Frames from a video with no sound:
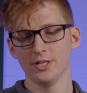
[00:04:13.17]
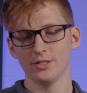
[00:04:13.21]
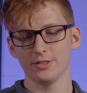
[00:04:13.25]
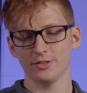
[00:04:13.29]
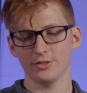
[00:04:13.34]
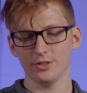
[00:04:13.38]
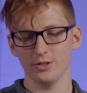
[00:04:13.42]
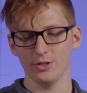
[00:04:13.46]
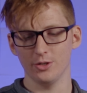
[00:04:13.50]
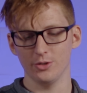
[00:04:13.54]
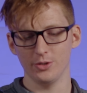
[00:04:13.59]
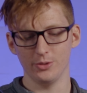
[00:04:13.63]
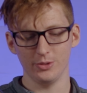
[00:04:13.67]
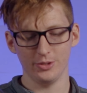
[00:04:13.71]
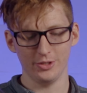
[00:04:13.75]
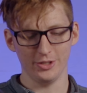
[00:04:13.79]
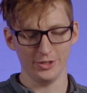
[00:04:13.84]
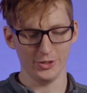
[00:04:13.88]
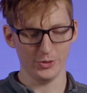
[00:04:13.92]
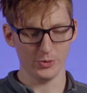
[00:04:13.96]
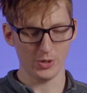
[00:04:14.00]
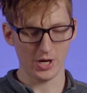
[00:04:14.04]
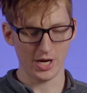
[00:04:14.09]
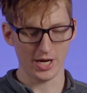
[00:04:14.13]
So
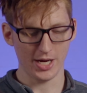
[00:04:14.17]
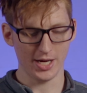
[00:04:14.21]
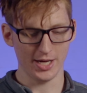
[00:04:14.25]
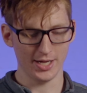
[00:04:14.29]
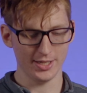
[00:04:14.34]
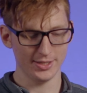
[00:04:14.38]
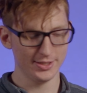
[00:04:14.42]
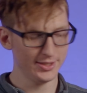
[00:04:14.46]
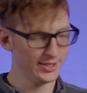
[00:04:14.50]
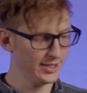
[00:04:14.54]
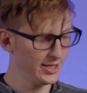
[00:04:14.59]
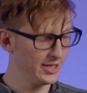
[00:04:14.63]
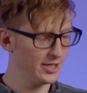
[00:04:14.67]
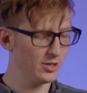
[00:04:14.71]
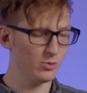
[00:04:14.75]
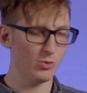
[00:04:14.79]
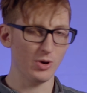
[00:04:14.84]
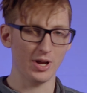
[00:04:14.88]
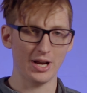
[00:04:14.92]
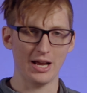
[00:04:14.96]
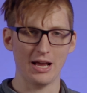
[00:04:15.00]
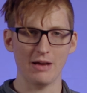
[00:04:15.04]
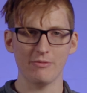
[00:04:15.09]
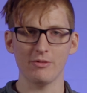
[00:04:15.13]
you
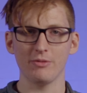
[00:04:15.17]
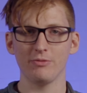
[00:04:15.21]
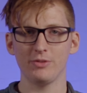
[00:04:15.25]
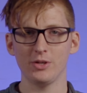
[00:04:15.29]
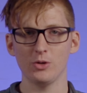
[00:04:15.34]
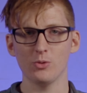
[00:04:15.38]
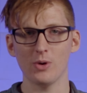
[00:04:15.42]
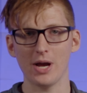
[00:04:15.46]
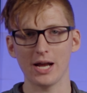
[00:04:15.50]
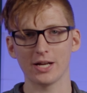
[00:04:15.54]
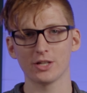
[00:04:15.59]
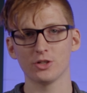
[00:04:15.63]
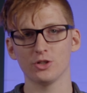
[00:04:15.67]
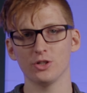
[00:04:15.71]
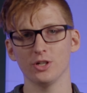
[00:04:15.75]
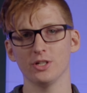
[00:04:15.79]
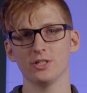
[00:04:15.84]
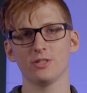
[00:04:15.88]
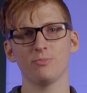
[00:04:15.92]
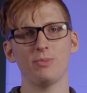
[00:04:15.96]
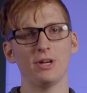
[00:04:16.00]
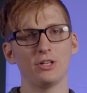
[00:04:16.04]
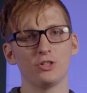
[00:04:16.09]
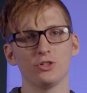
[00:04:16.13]
want to have a few extra,
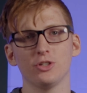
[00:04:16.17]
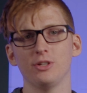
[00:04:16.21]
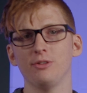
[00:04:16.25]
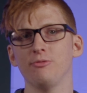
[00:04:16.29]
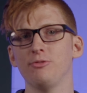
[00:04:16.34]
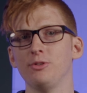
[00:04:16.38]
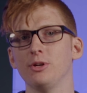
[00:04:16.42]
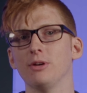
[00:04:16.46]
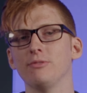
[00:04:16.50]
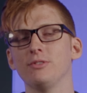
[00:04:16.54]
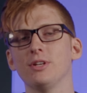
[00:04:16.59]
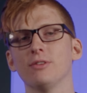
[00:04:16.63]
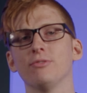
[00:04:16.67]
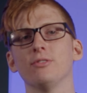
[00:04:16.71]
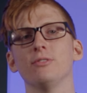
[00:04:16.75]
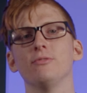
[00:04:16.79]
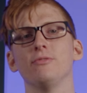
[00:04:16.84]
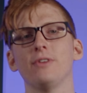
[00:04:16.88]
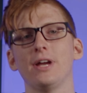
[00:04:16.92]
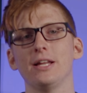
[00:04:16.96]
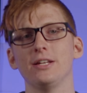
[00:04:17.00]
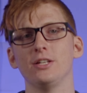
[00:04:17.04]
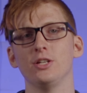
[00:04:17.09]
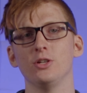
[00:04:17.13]
especially if you have
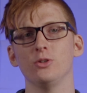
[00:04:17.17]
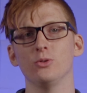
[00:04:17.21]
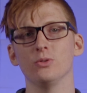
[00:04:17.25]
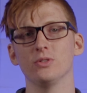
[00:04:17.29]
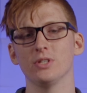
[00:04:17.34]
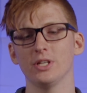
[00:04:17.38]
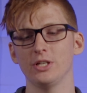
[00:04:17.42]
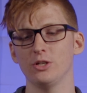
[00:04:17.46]
different venues.